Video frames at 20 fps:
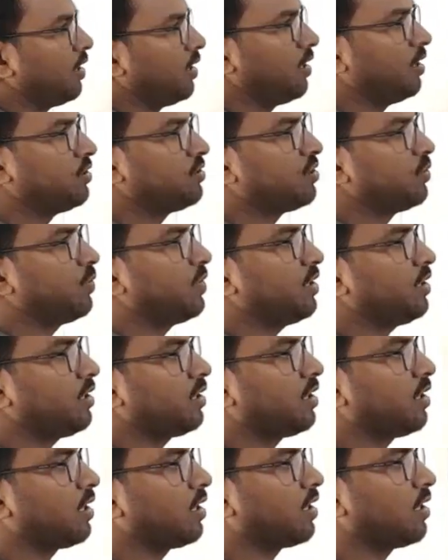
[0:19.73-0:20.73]
Ratio
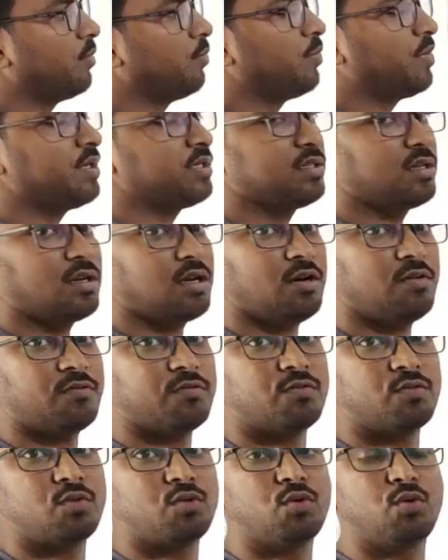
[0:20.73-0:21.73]
means comparison
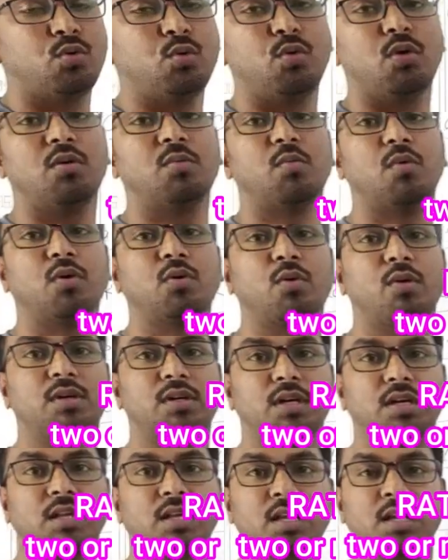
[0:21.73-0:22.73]
of two or more
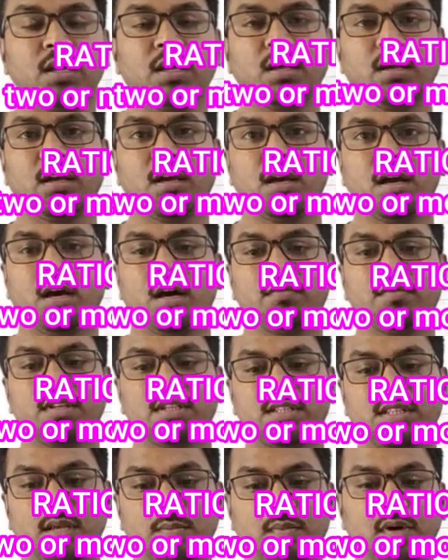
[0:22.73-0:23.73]
quantity of the
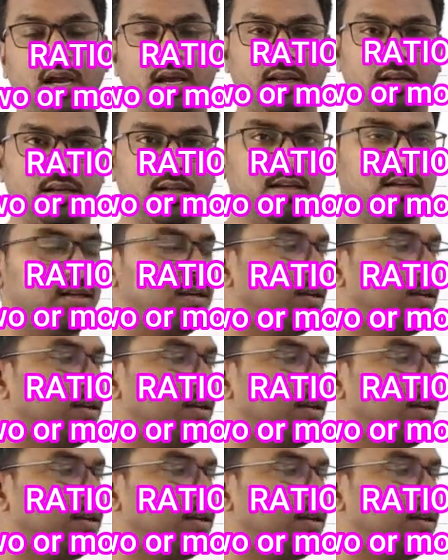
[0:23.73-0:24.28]
same kind.